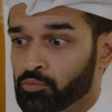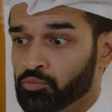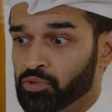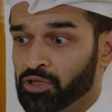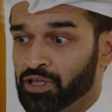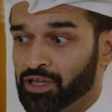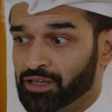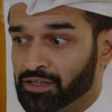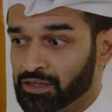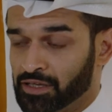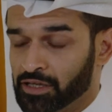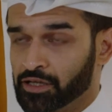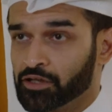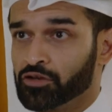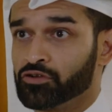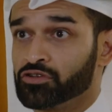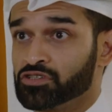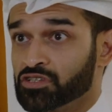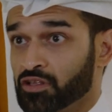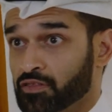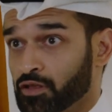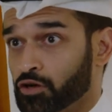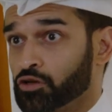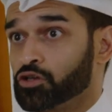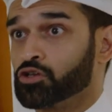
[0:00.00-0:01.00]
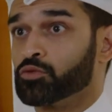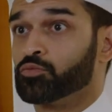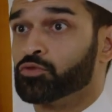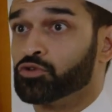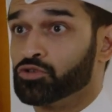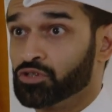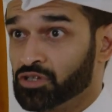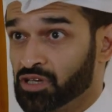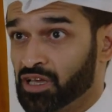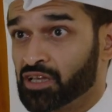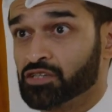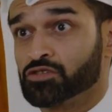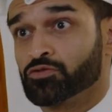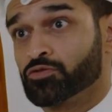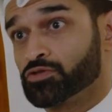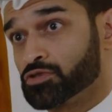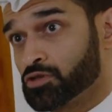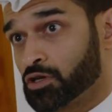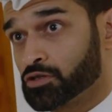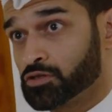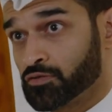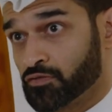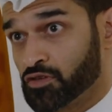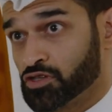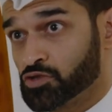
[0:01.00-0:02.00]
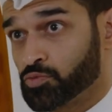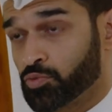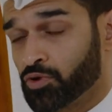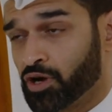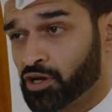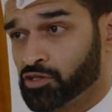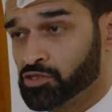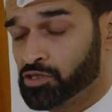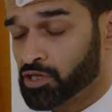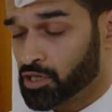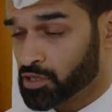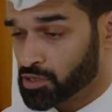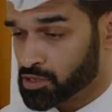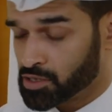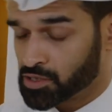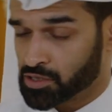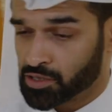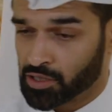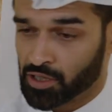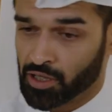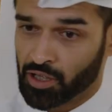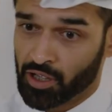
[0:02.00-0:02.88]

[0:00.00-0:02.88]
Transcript: being leaders in their community as a result of these projects,